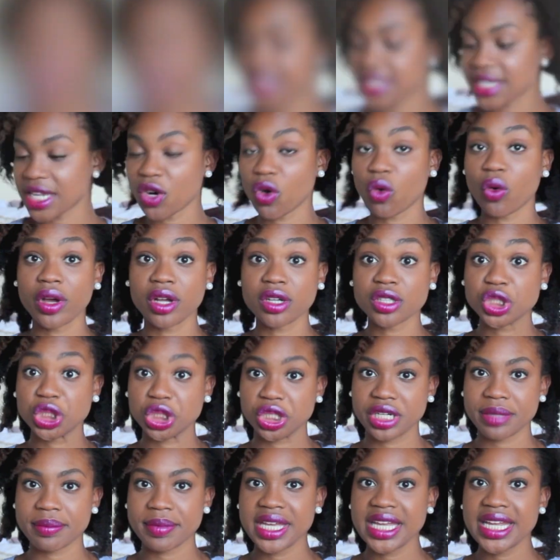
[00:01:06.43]
It's an oil
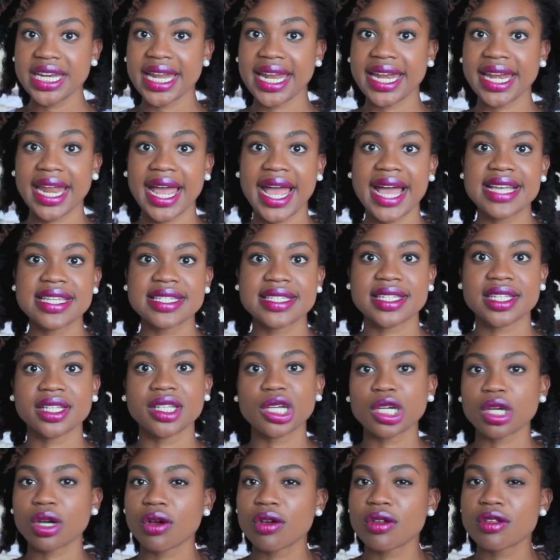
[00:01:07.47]
treatment and it has
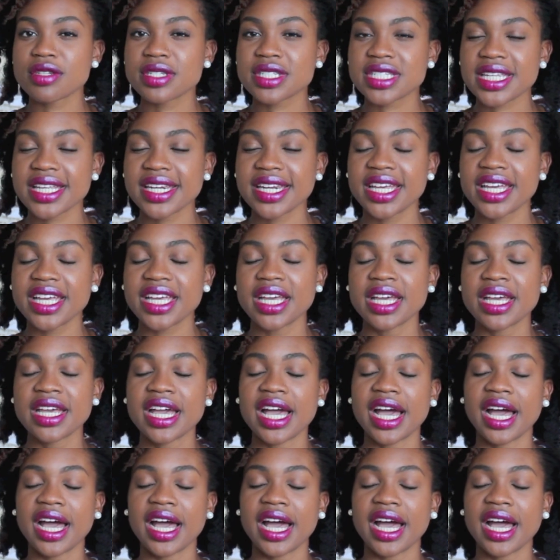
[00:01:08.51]
silicones in it,